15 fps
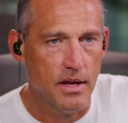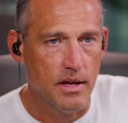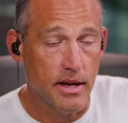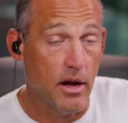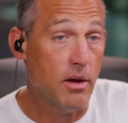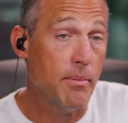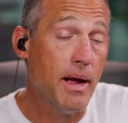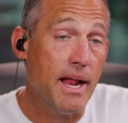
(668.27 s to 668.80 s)

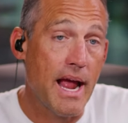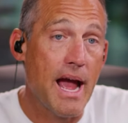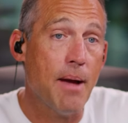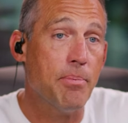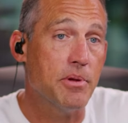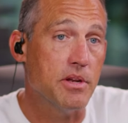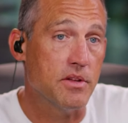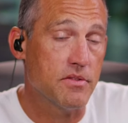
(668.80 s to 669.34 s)
Now, it might
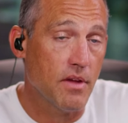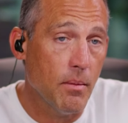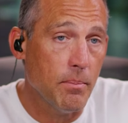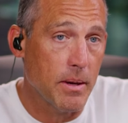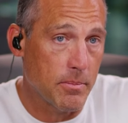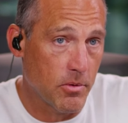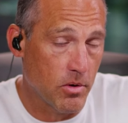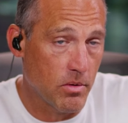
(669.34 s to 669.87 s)
happen to some
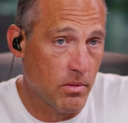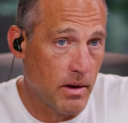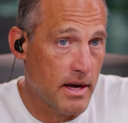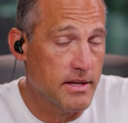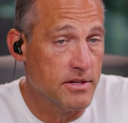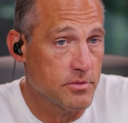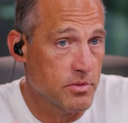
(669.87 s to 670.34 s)
people. I just